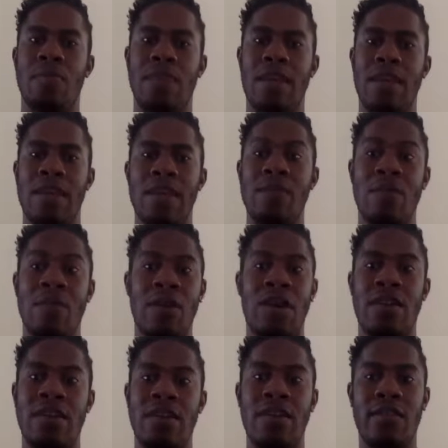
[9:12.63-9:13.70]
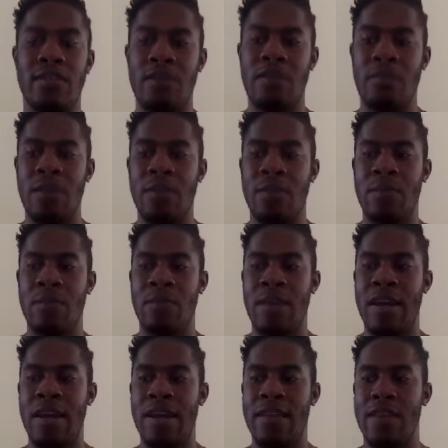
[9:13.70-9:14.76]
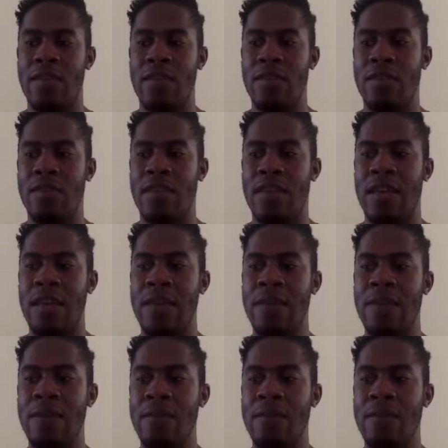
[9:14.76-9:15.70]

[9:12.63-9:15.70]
getting money does to people, right? It's almost like